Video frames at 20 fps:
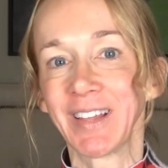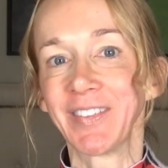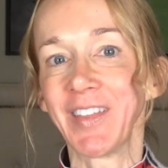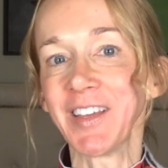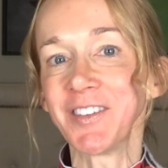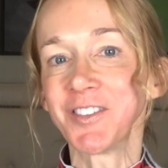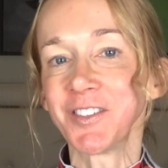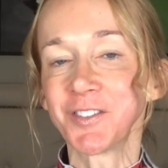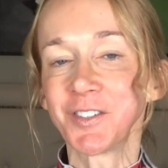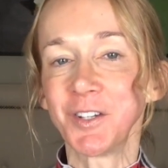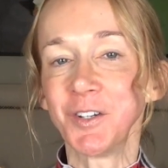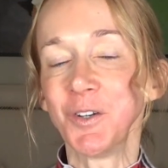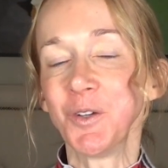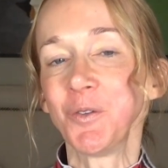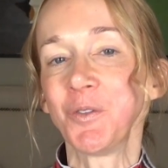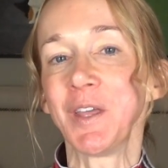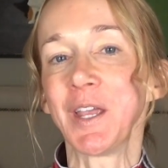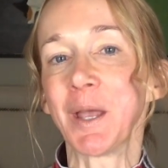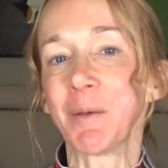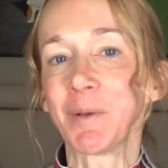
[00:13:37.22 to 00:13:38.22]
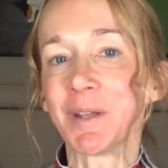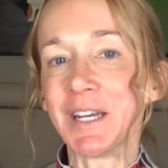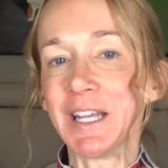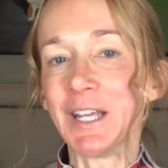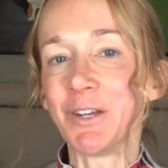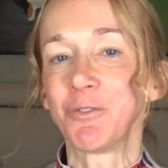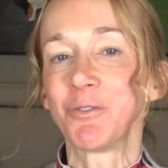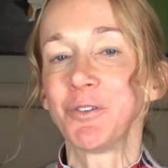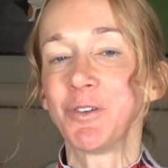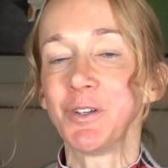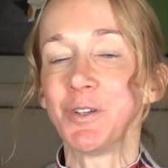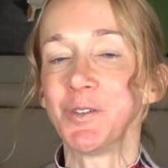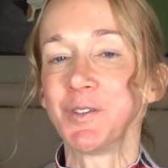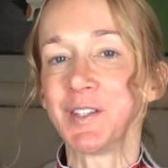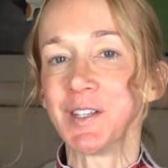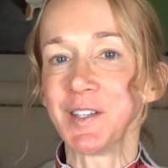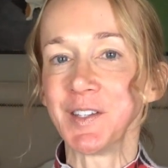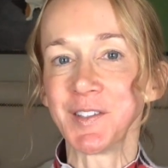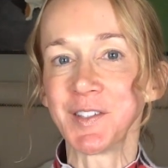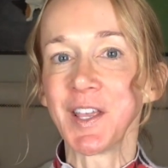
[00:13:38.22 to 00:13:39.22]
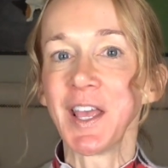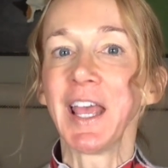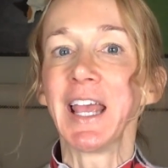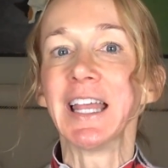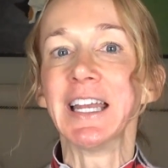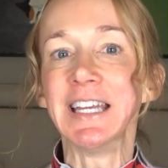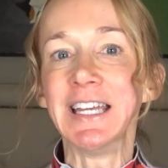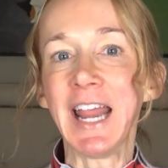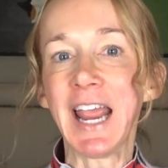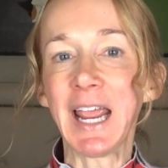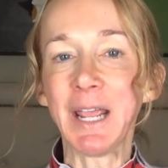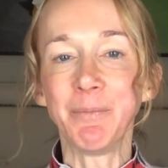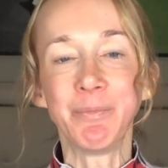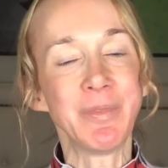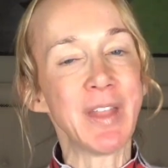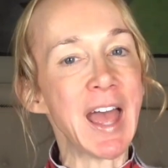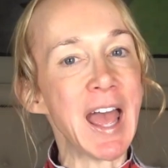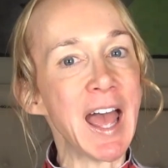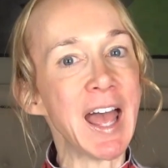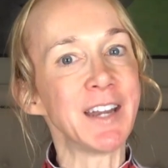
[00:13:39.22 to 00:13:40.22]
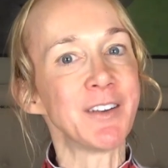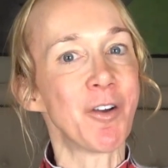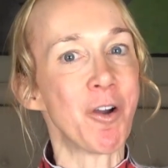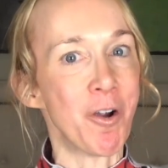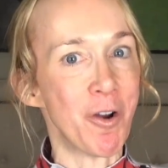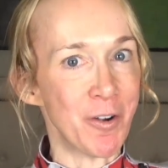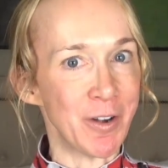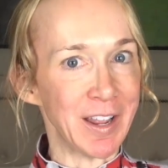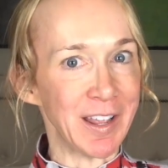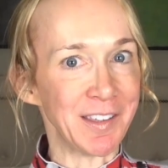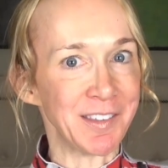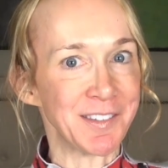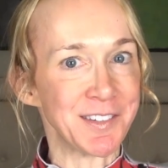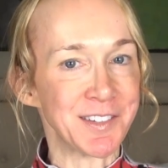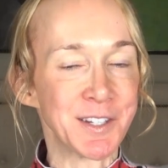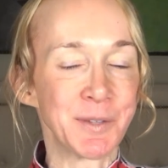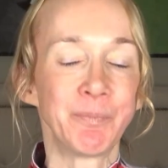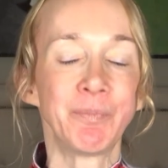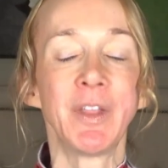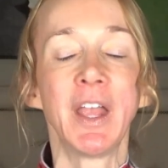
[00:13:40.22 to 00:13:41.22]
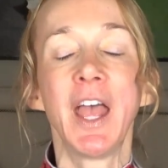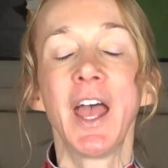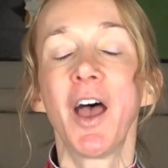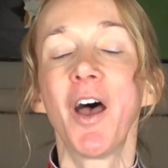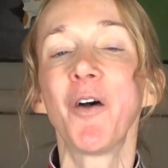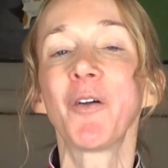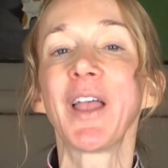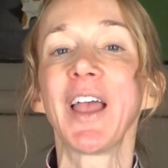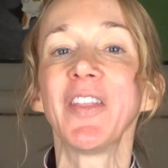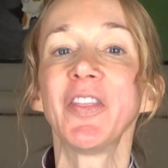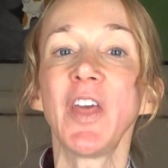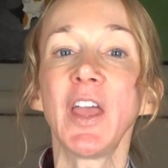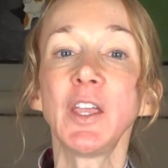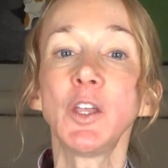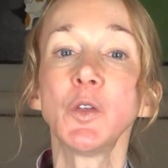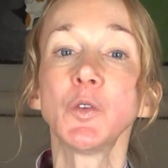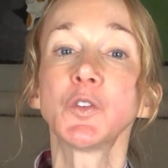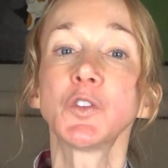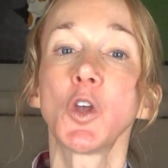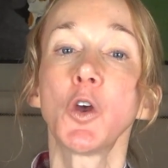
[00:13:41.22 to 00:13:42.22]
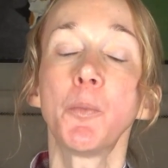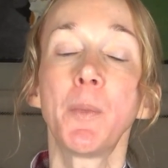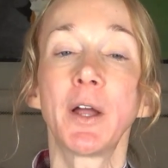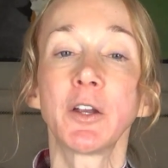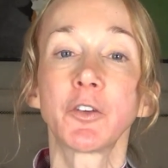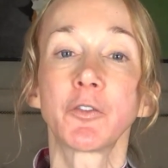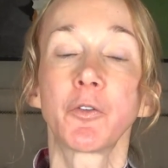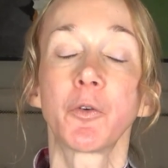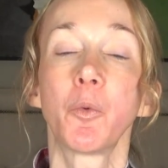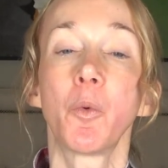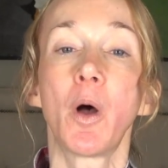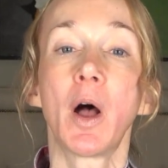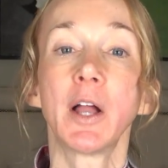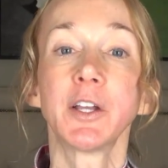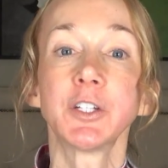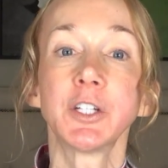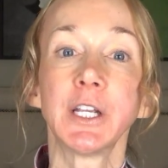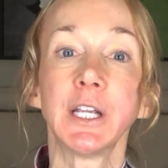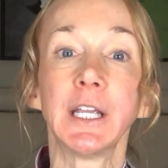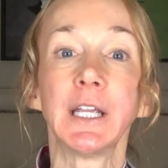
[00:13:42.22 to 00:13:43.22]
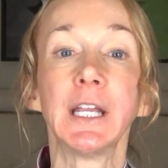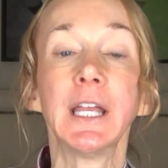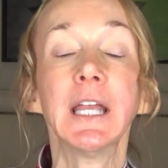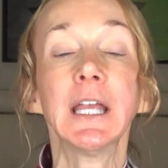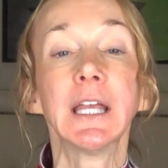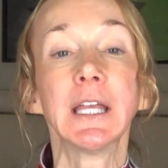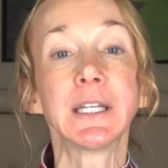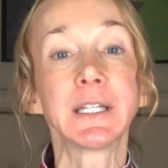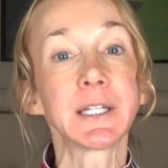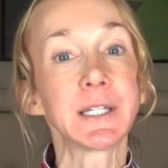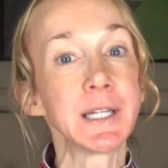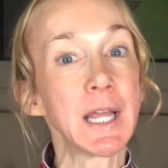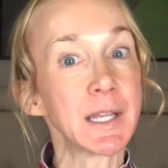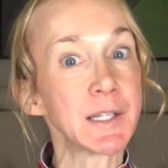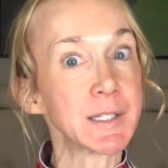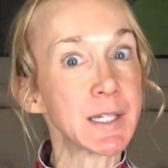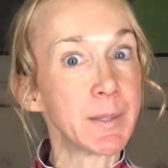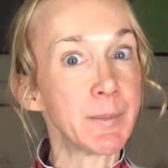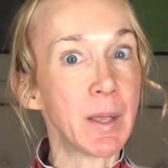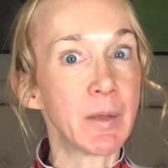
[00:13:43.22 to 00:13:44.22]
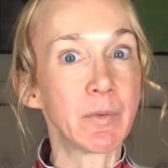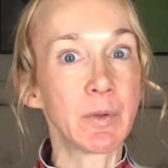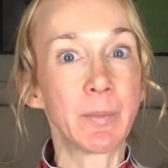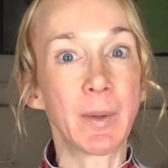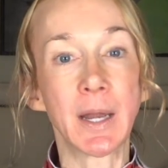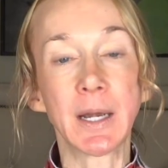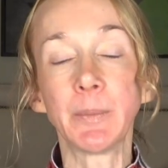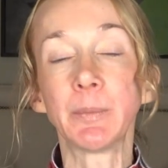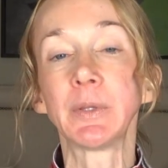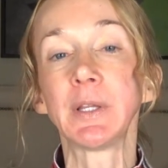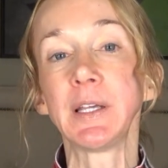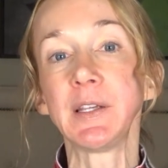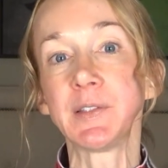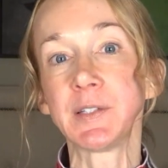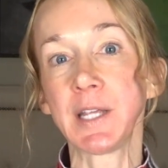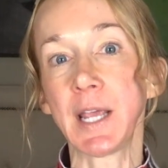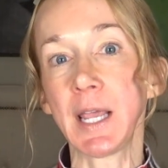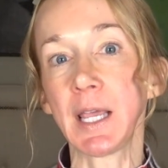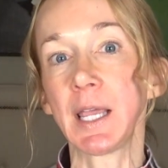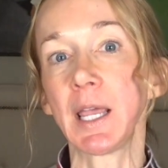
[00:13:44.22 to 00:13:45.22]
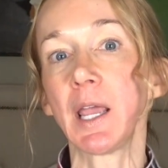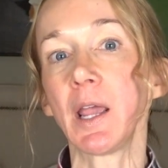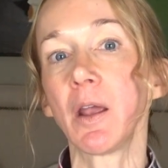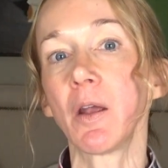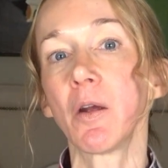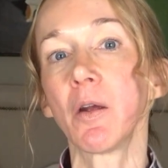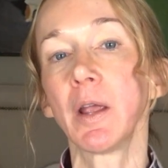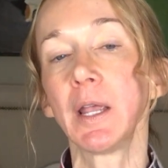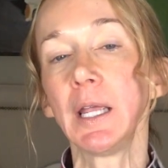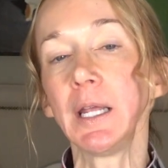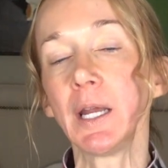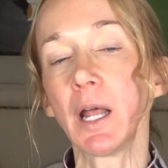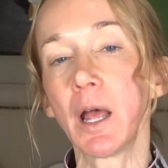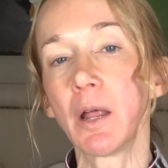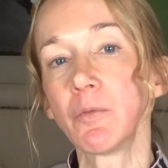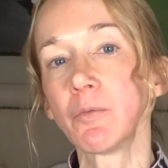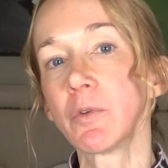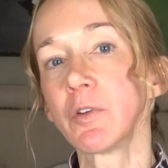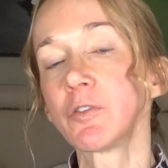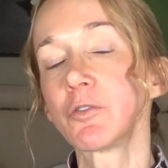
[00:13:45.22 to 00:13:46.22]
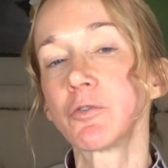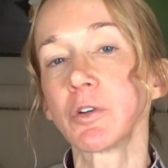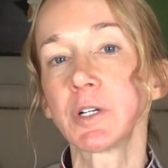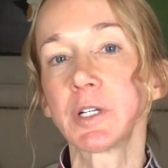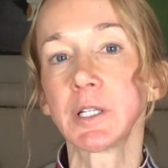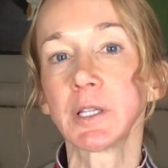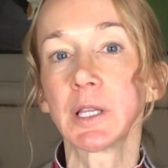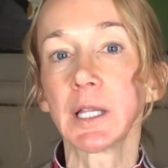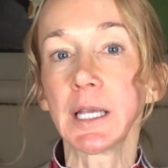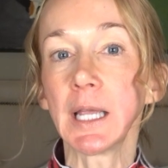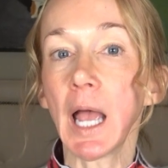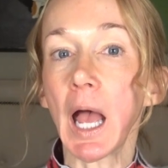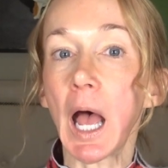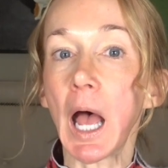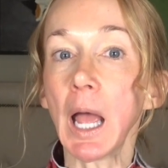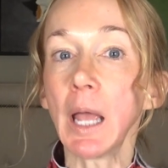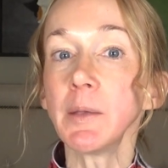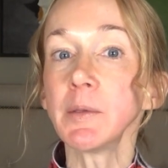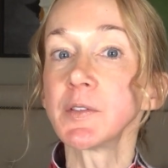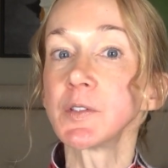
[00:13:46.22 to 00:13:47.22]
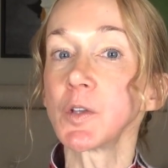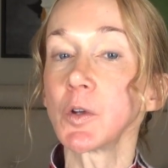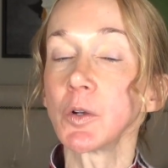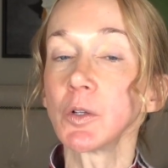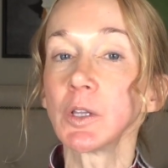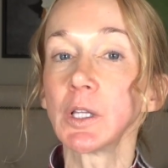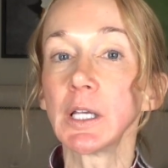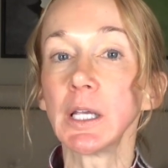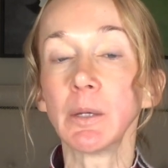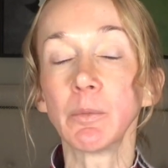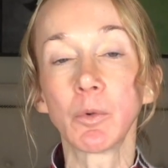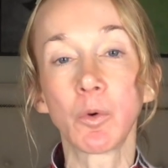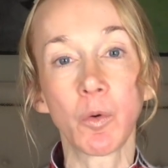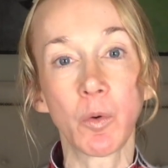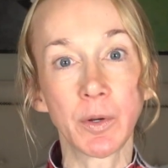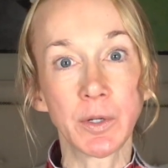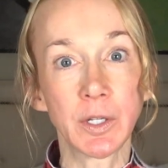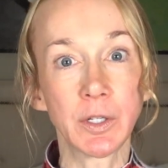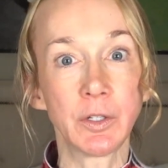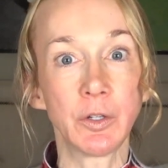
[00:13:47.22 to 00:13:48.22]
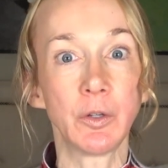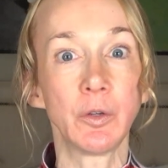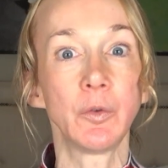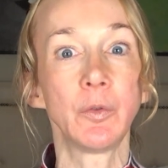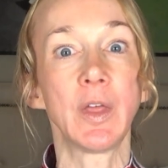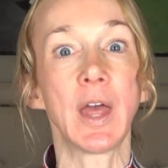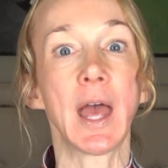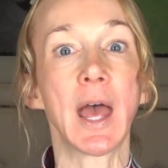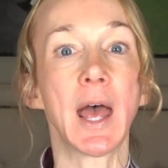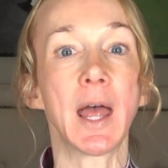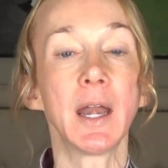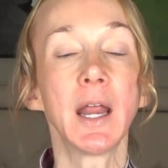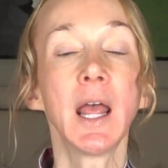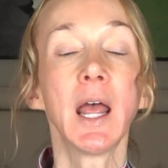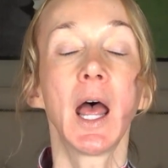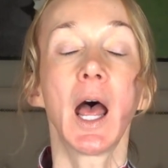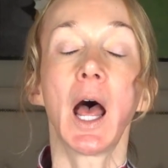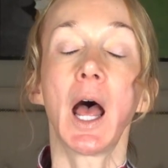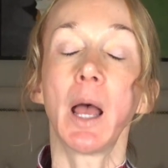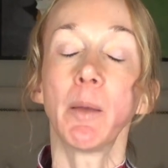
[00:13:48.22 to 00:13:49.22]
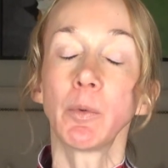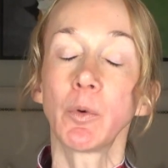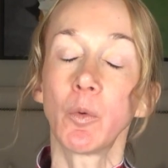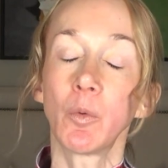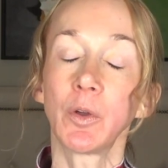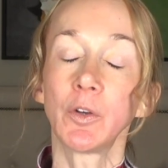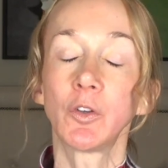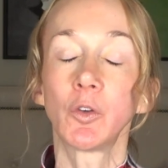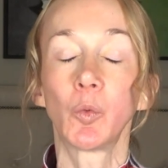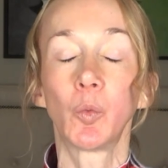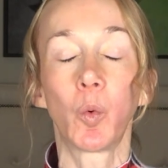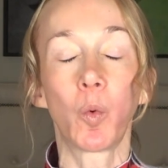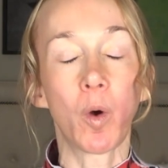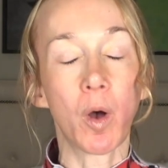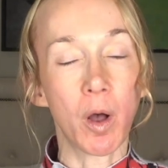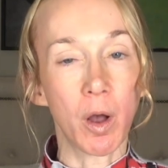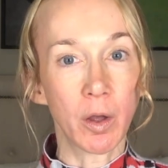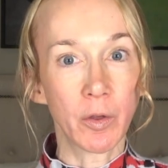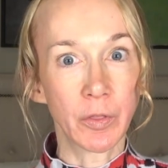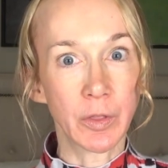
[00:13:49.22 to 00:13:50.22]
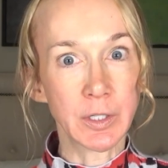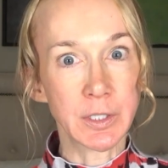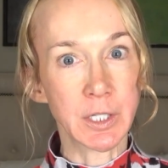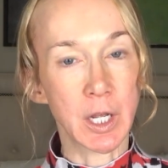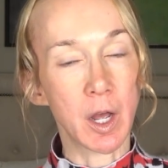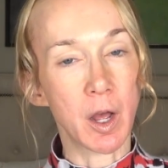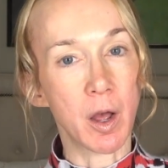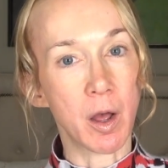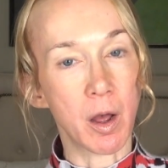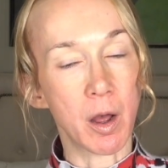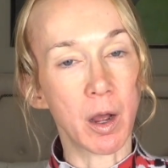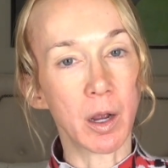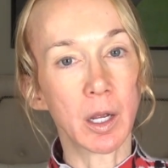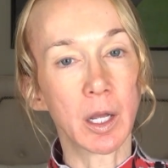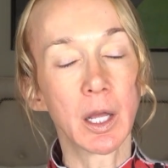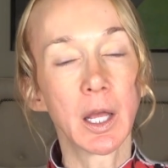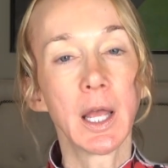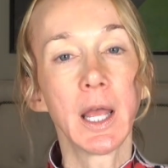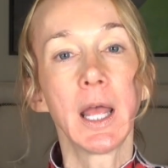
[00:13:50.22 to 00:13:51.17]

That's just a new thing I'm gonna introduce, is name that artist. Okay, thank you so much for watching. Until next time, everybody, please take care, eat unrestrictedly. I certainly am going to do that. I'm going to walk the talk,